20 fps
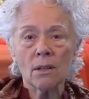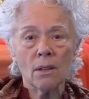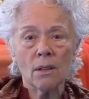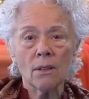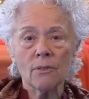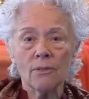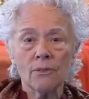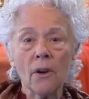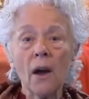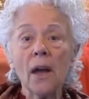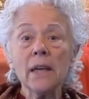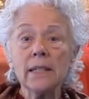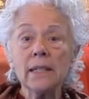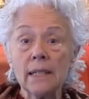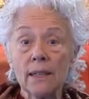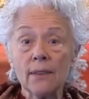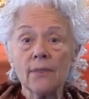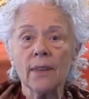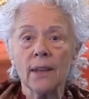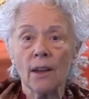find
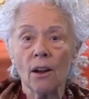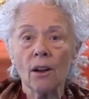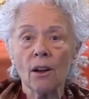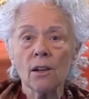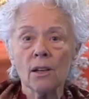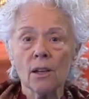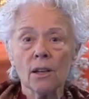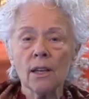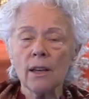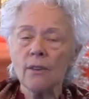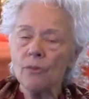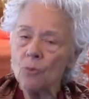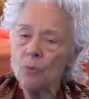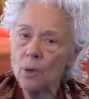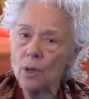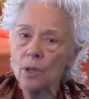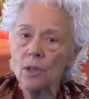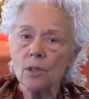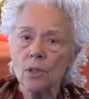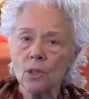it there if
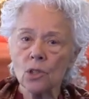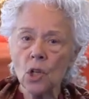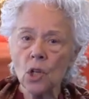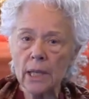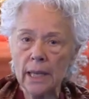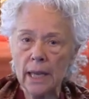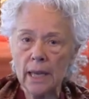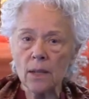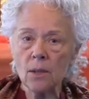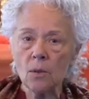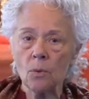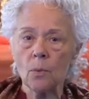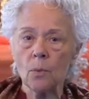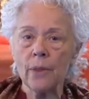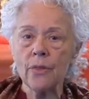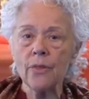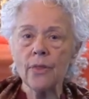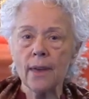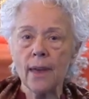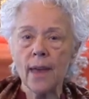we're looking
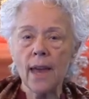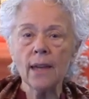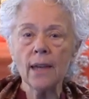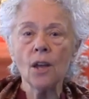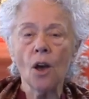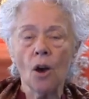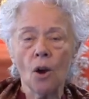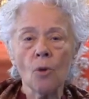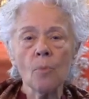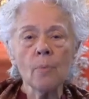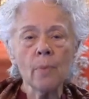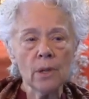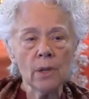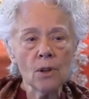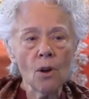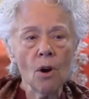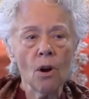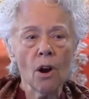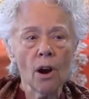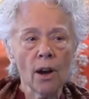with an open
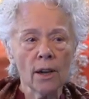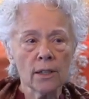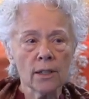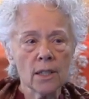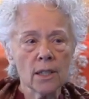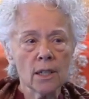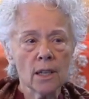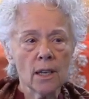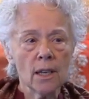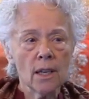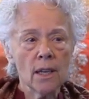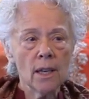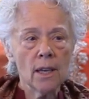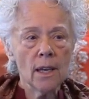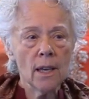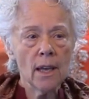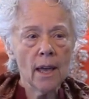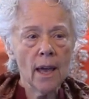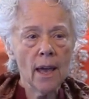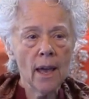heart.
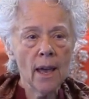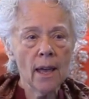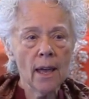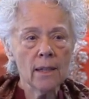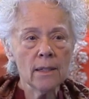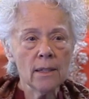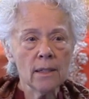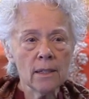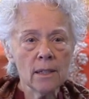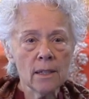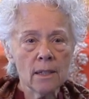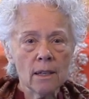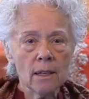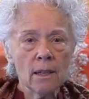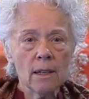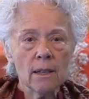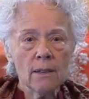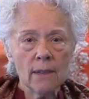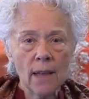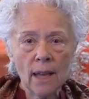And
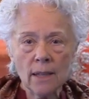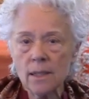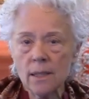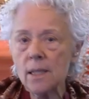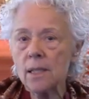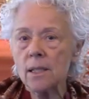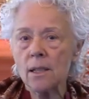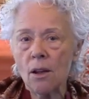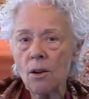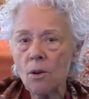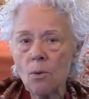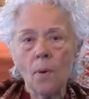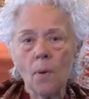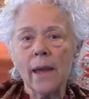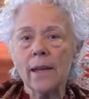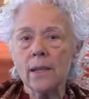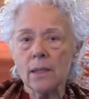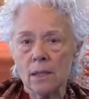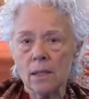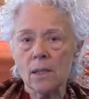that's a
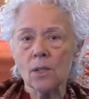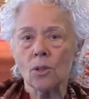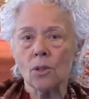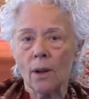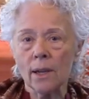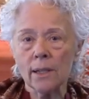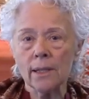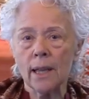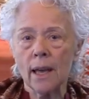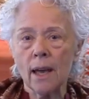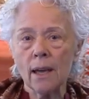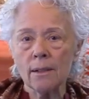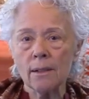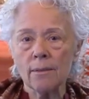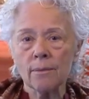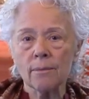way to start that.